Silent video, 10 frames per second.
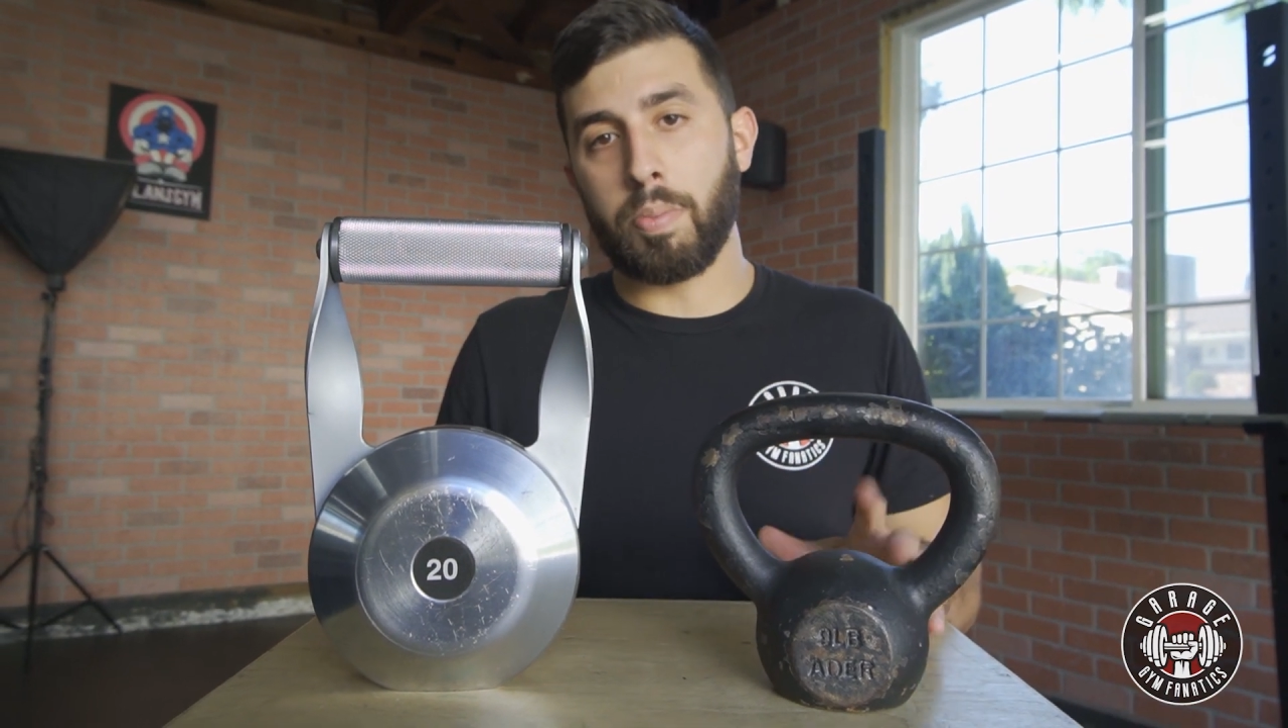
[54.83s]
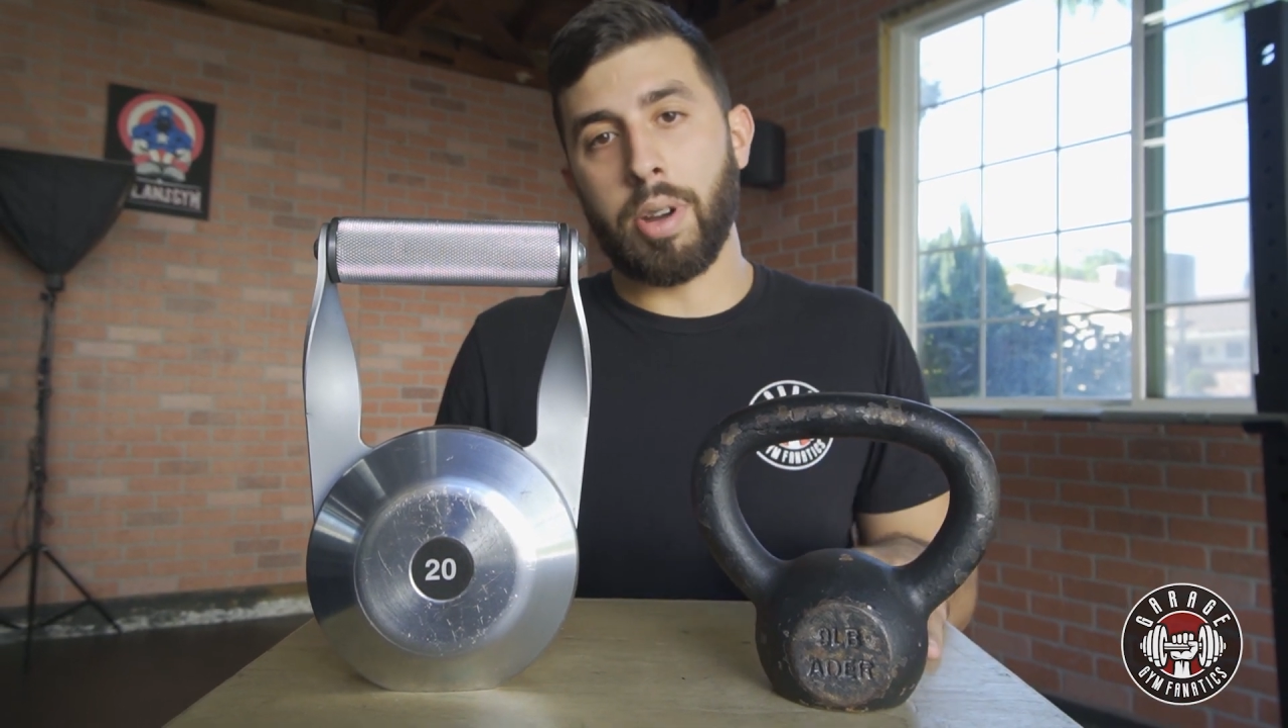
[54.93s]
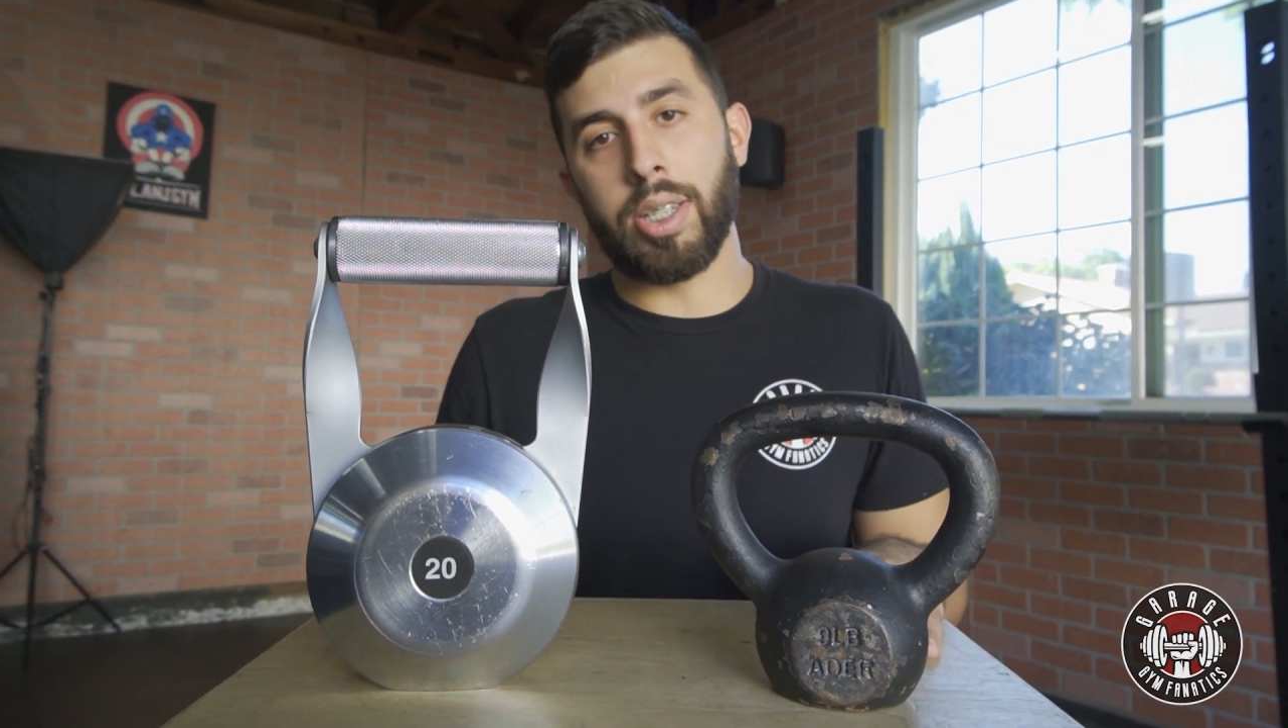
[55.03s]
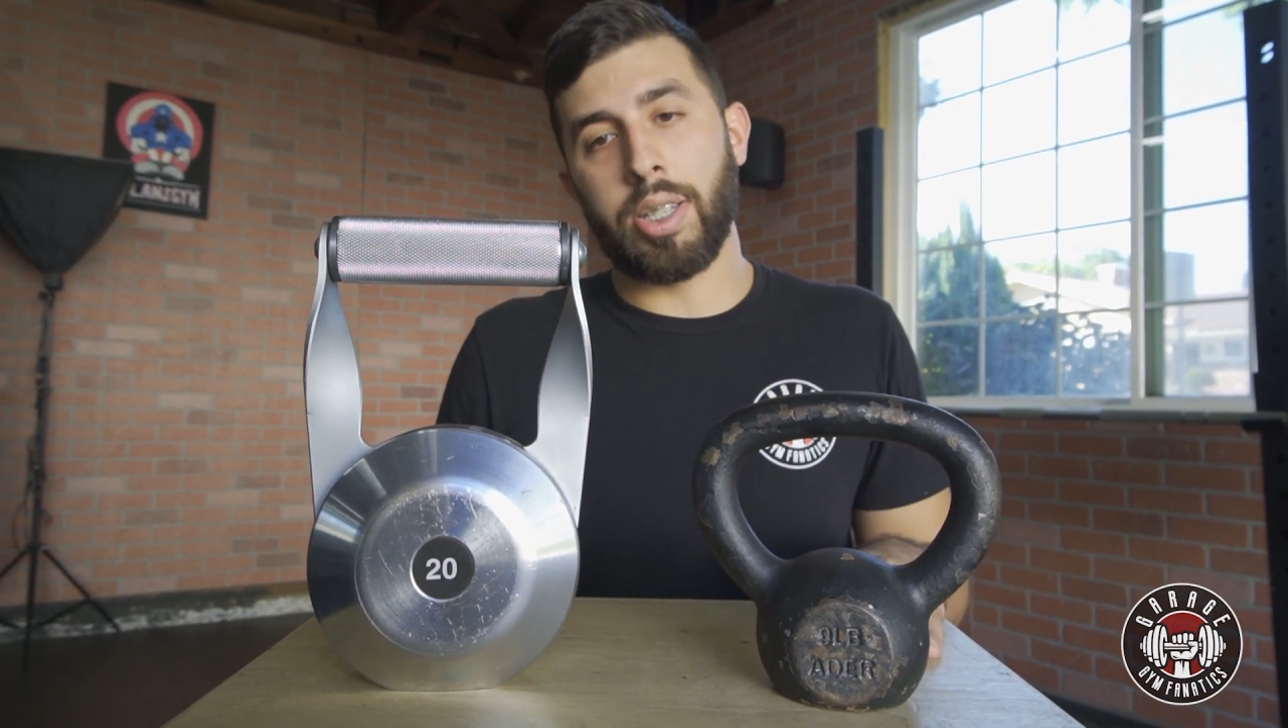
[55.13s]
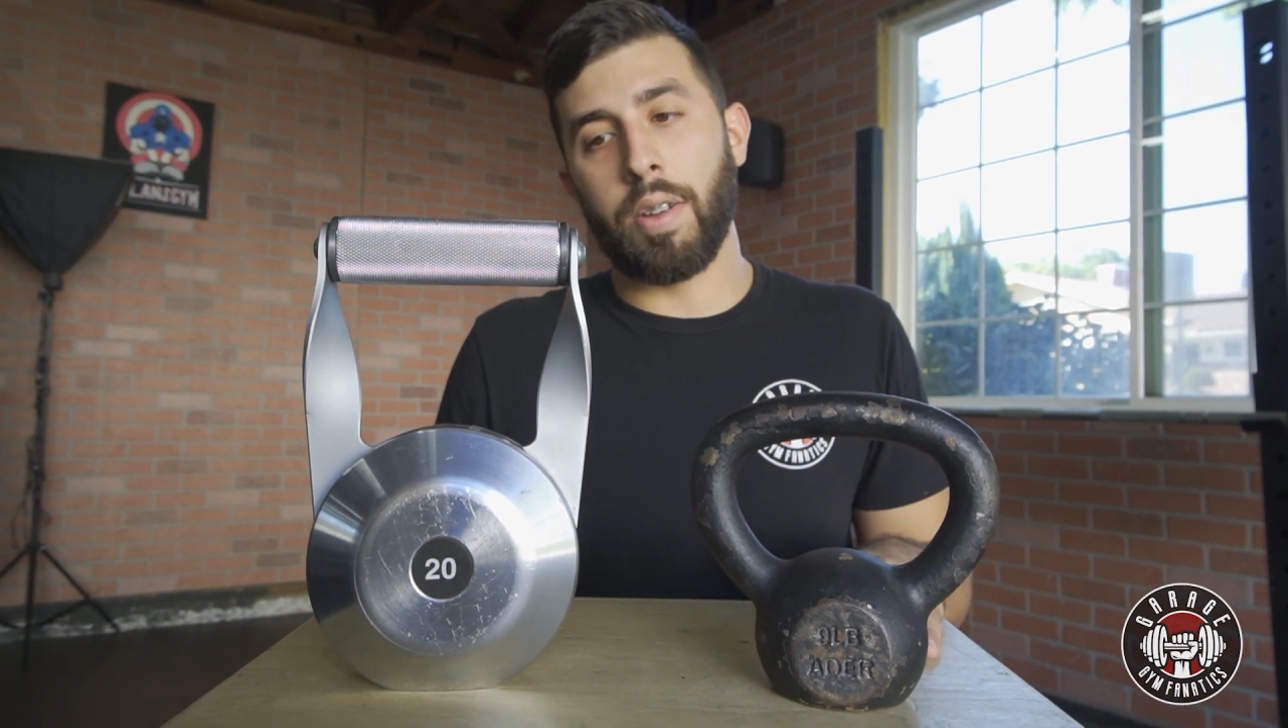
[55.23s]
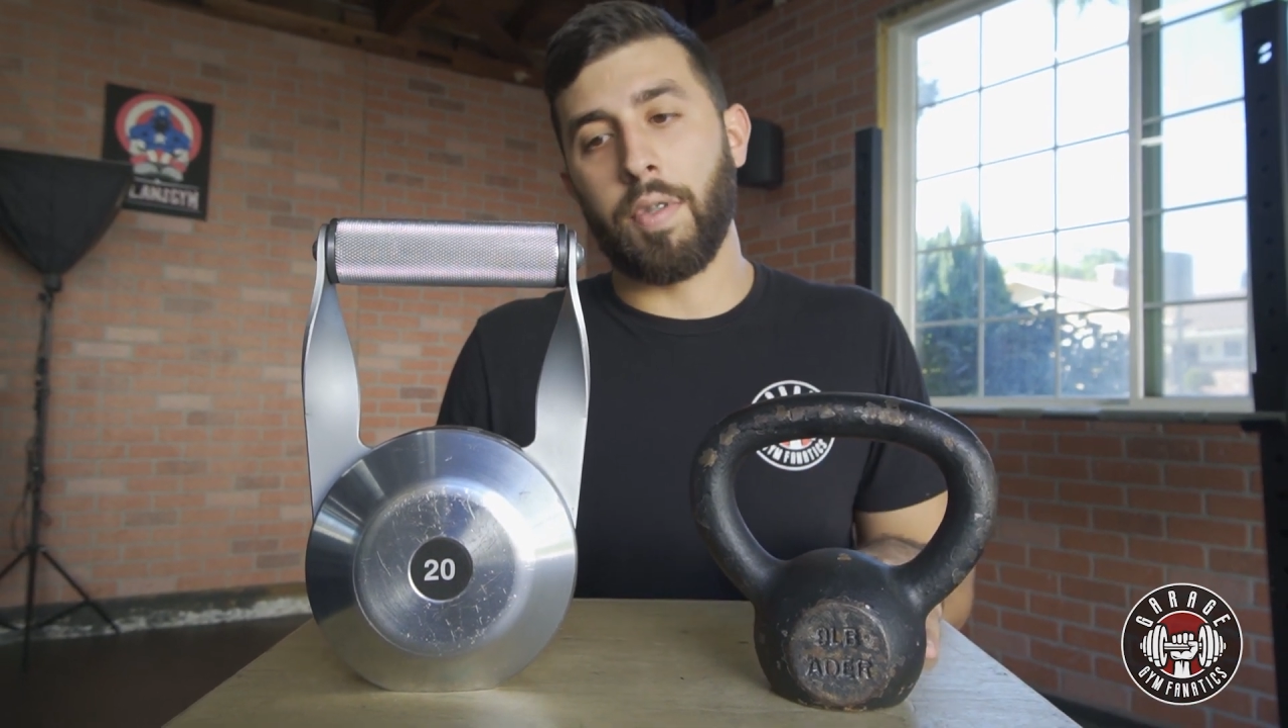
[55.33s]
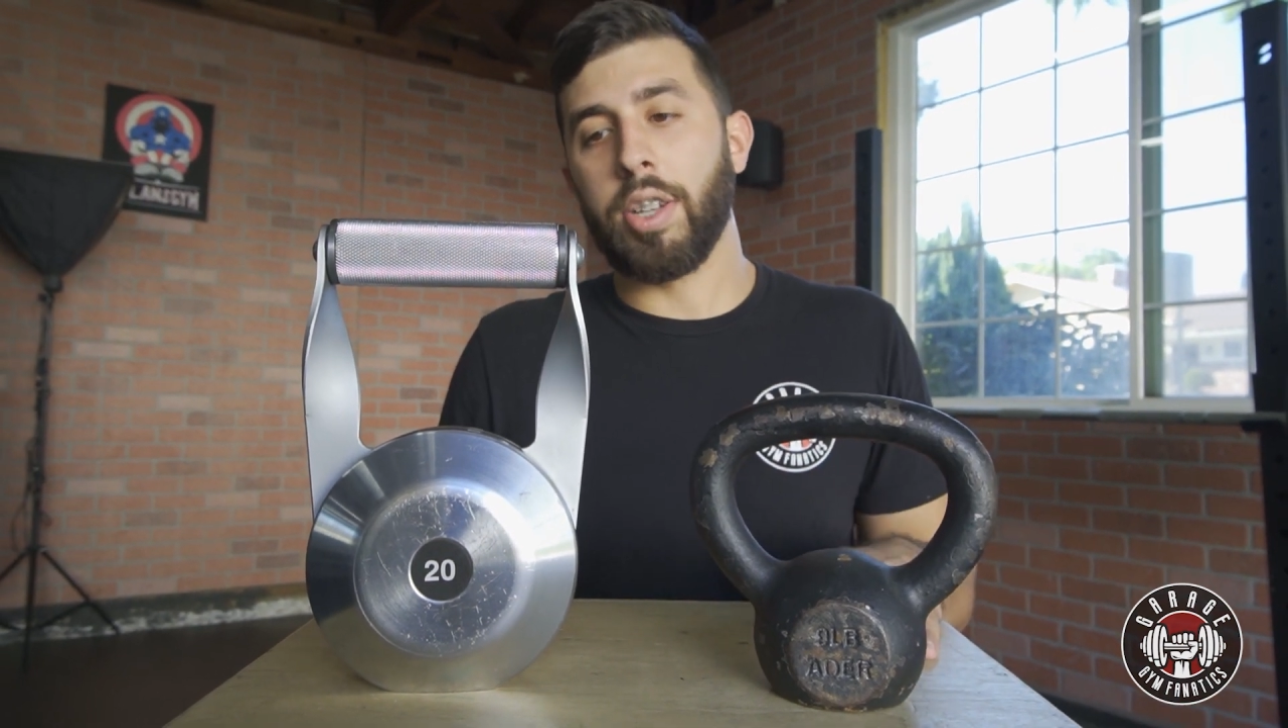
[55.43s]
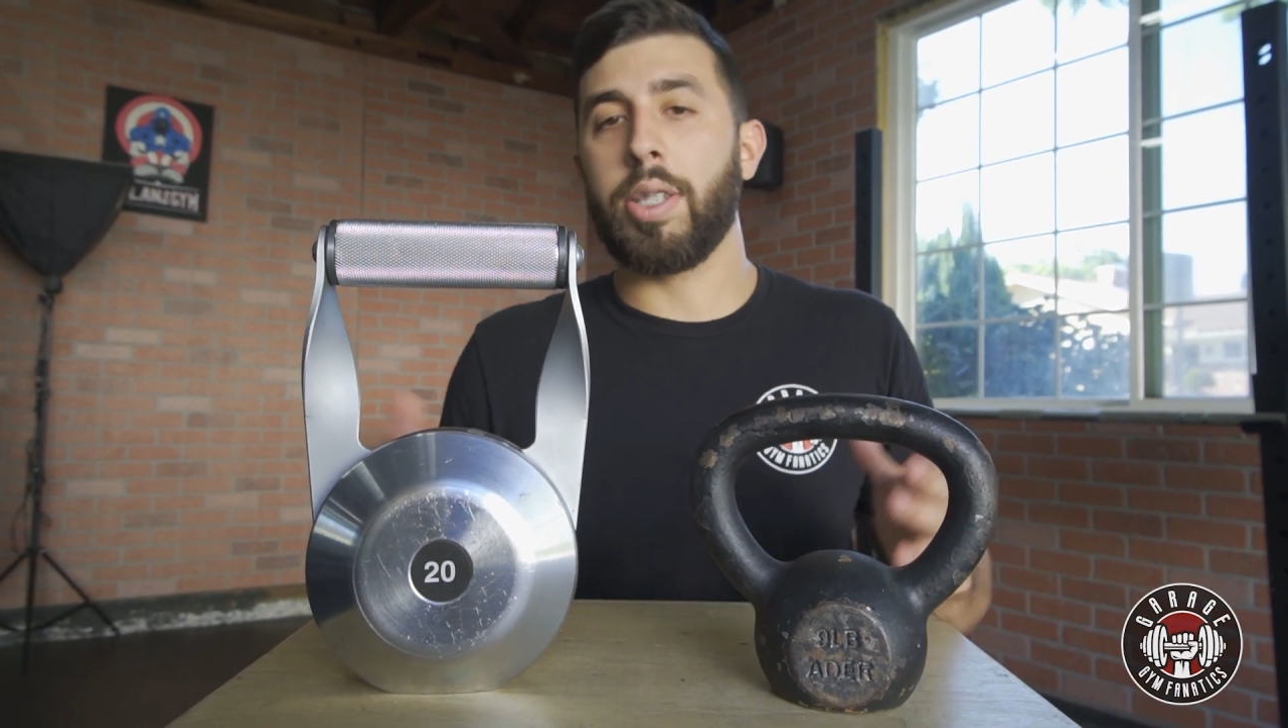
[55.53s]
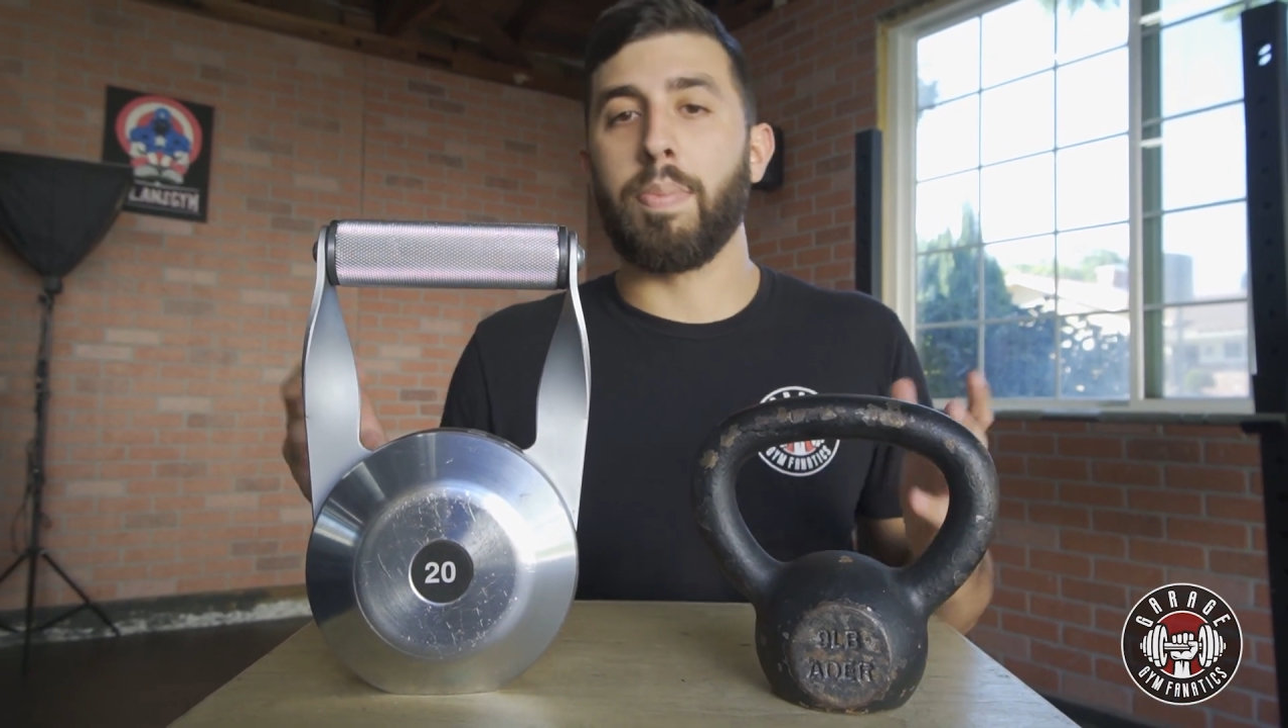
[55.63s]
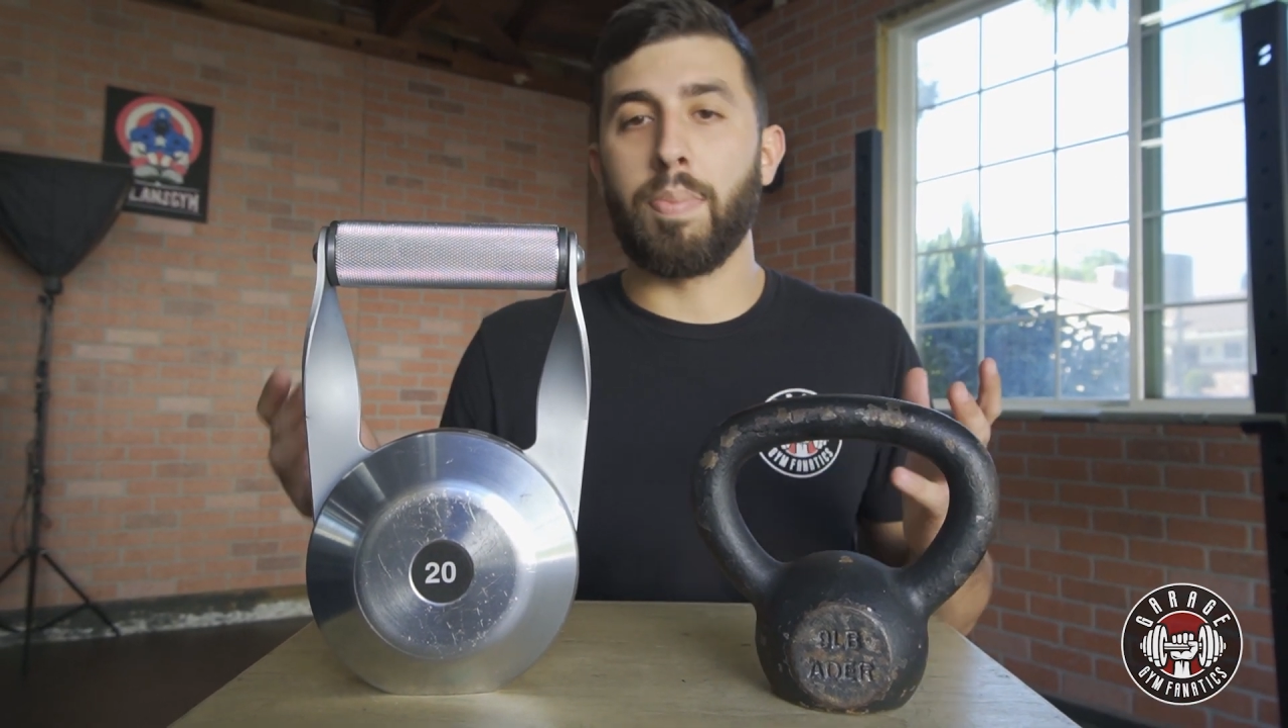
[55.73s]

price difference,